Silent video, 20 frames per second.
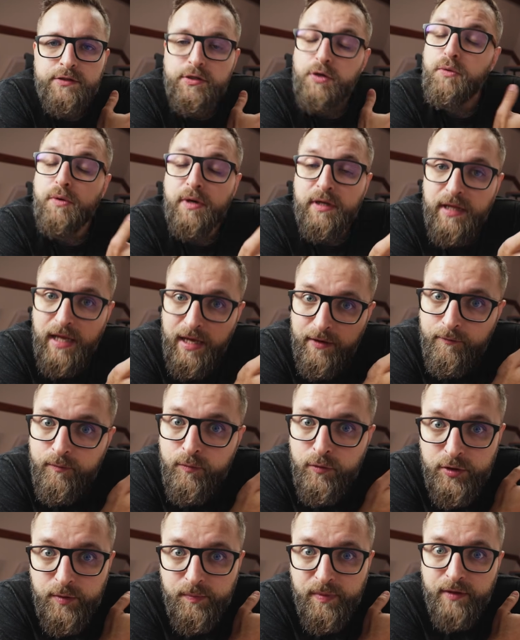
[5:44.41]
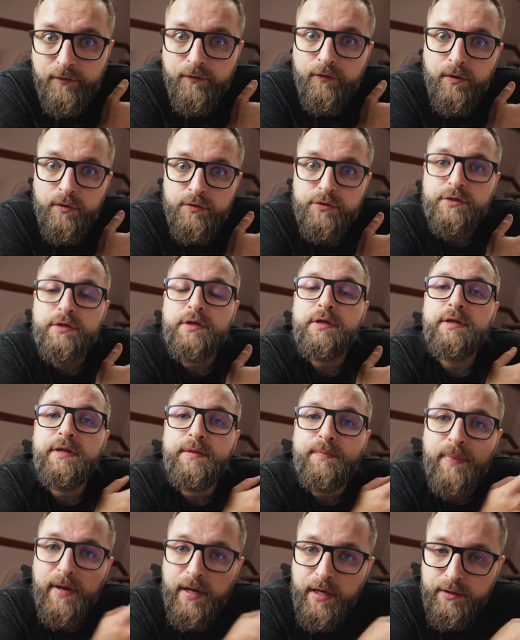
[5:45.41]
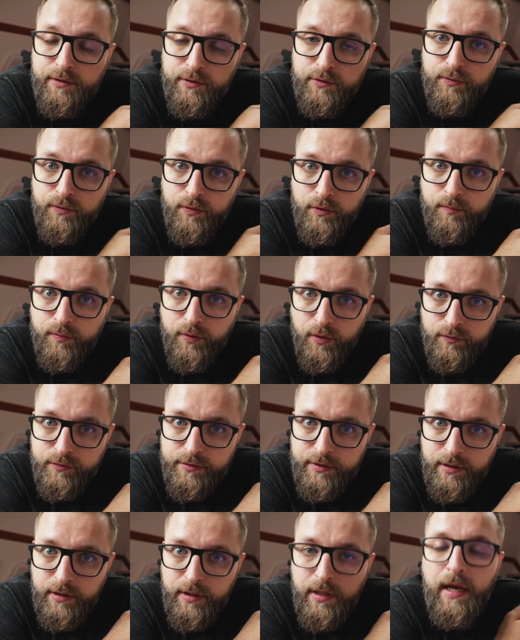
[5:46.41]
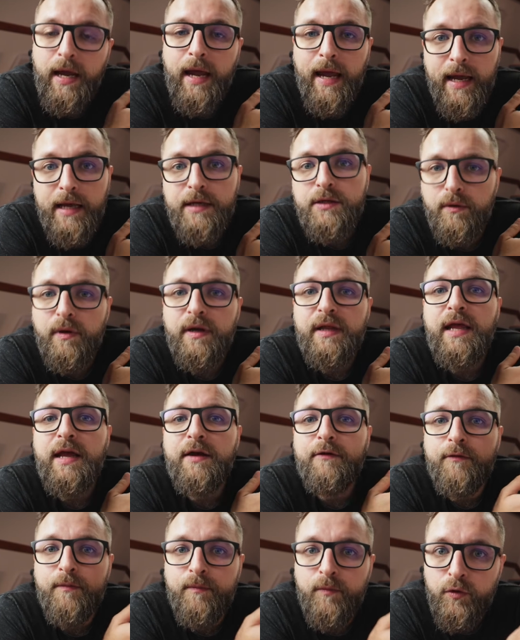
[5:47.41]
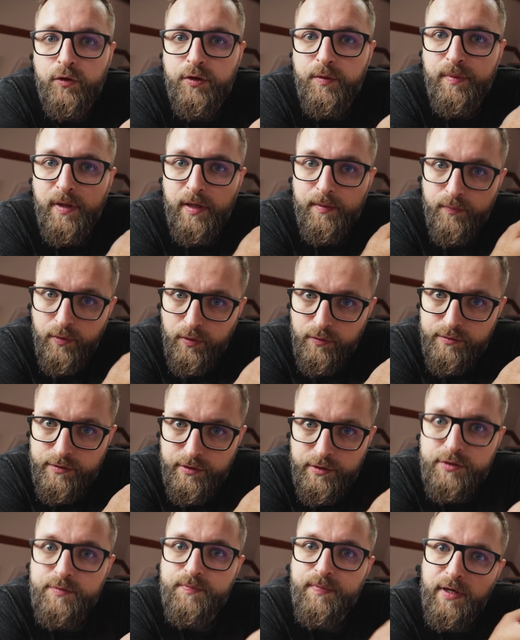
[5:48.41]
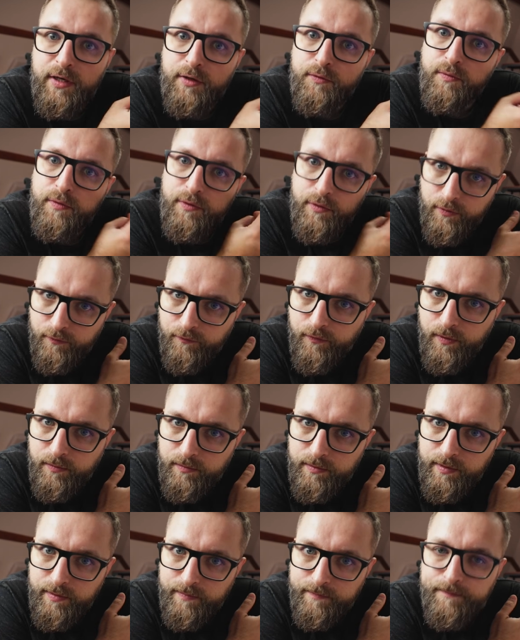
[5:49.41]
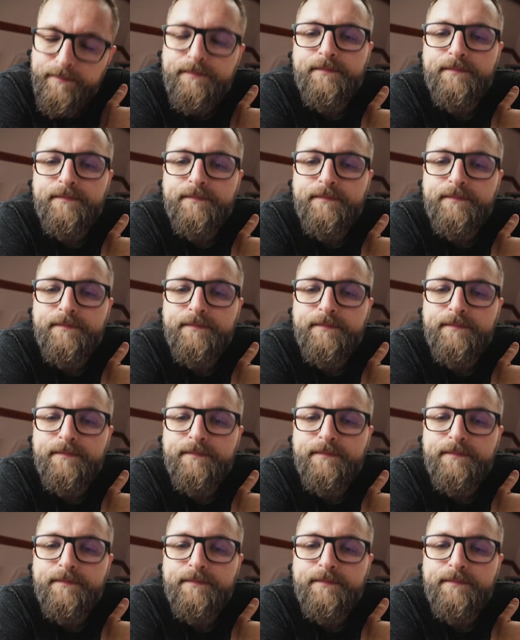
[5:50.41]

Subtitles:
So you can have multiple phones paired to your browser, and you can have multiple browsers paired with your phone.